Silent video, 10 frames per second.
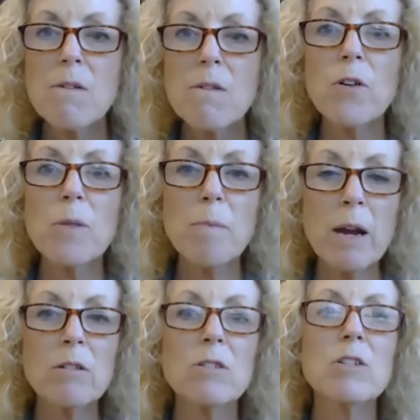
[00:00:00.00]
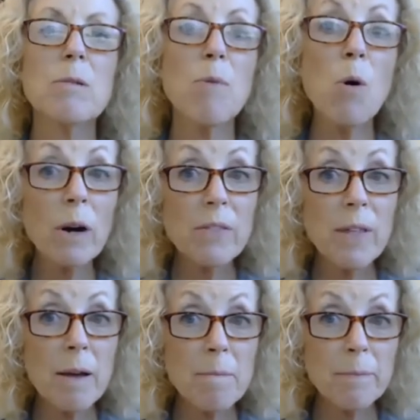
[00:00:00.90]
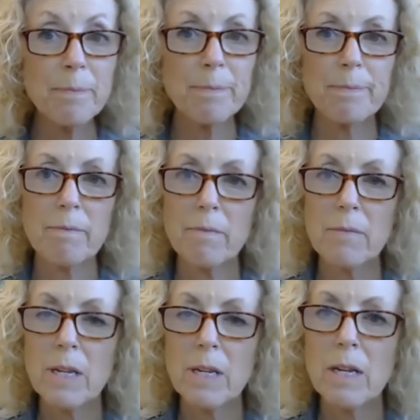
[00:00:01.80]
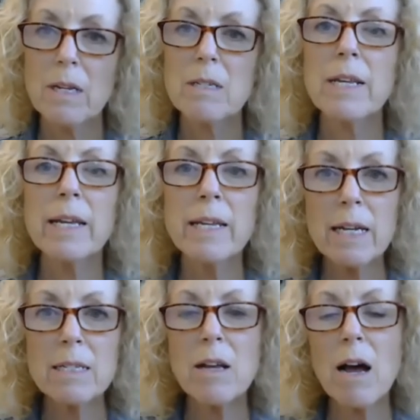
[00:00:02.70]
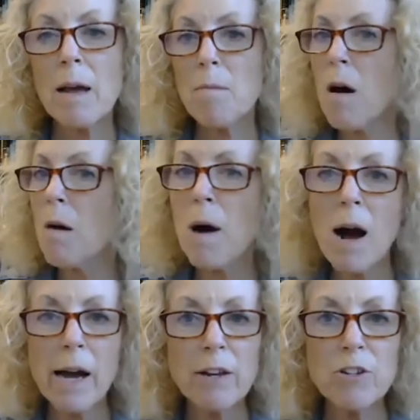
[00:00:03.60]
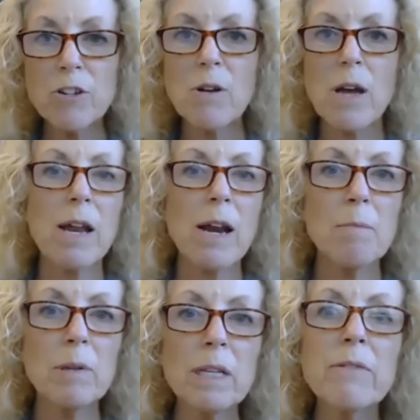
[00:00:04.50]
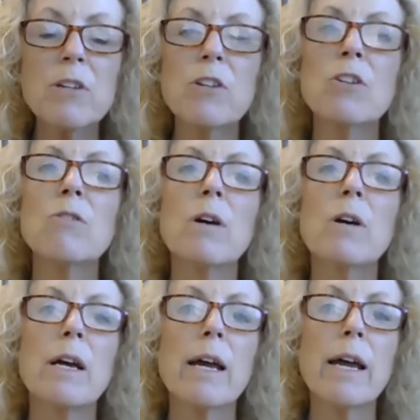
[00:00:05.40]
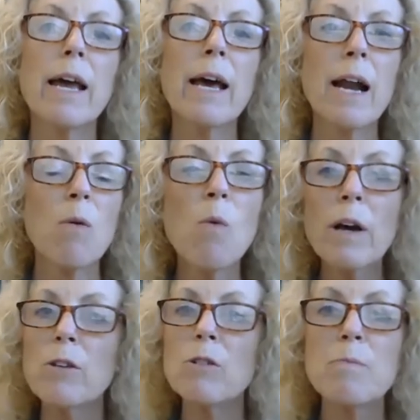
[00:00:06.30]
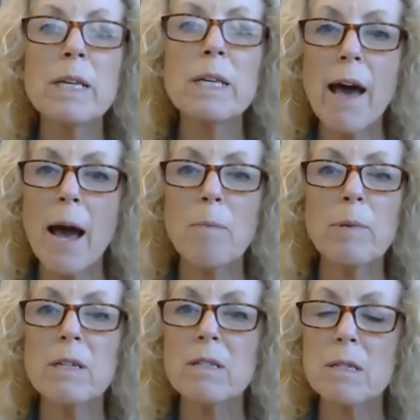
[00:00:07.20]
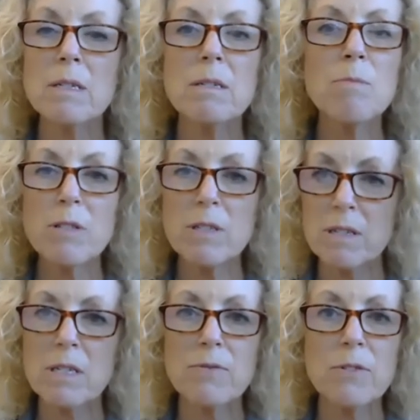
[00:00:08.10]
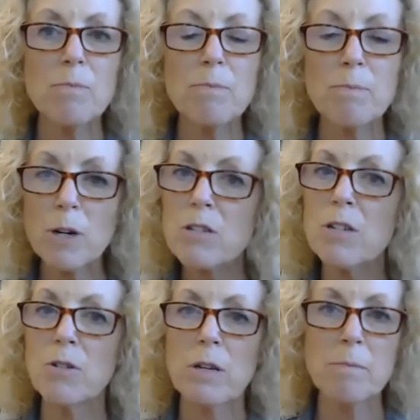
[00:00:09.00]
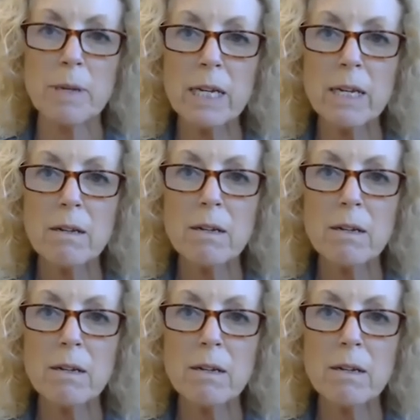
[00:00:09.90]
For the parent to support them, to say, yes, I'm behind you and I believe in you and I want you to be the happiest, most successful person you can be,